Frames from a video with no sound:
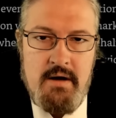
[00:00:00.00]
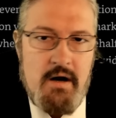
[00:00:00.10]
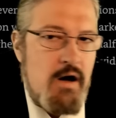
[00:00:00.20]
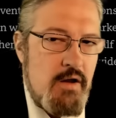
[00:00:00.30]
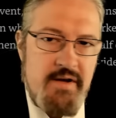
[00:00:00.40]

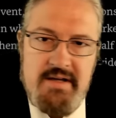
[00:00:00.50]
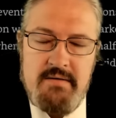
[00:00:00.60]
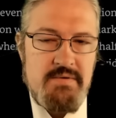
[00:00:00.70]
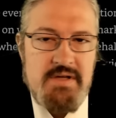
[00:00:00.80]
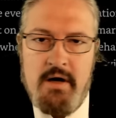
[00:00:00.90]
All they
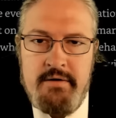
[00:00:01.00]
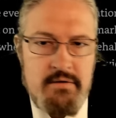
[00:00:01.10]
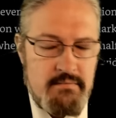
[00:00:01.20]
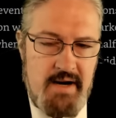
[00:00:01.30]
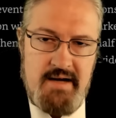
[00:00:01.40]
did was
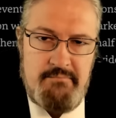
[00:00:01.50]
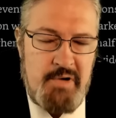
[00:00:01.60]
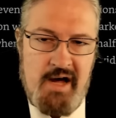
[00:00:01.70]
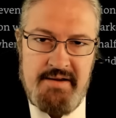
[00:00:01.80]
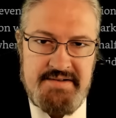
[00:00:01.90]
underwrite
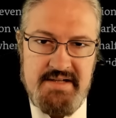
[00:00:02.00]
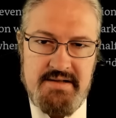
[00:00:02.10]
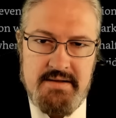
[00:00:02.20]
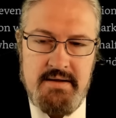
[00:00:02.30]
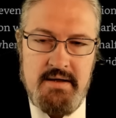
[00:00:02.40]

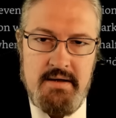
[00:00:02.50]
politics.